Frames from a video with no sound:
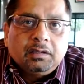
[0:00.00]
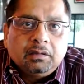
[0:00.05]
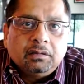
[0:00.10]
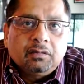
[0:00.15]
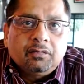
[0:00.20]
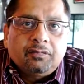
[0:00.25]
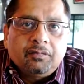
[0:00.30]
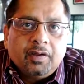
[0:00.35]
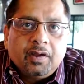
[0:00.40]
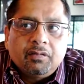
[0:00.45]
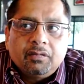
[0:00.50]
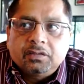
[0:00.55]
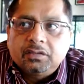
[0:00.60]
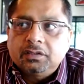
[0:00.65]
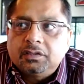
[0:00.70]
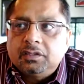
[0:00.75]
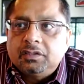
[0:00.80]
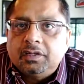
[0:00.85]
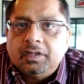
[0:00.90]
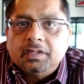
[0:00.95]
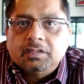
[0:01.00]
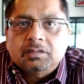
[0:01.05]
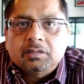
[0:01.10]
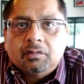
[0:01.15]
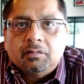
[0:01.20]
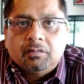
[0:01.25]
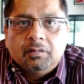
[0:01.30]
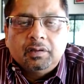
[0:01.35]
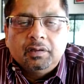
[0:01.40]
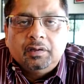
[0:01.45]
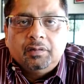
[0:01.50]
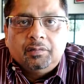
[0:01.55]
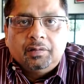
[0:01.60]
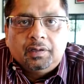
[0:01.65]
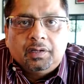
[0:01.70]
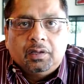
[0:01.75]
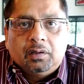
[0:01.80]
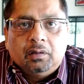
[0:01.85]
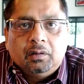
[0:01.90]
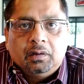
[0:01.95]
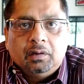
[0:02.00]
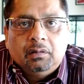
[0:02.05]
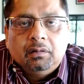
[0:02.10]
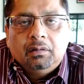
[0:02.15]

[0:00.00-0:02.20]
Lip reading: So the flavors and the taste are really, really good.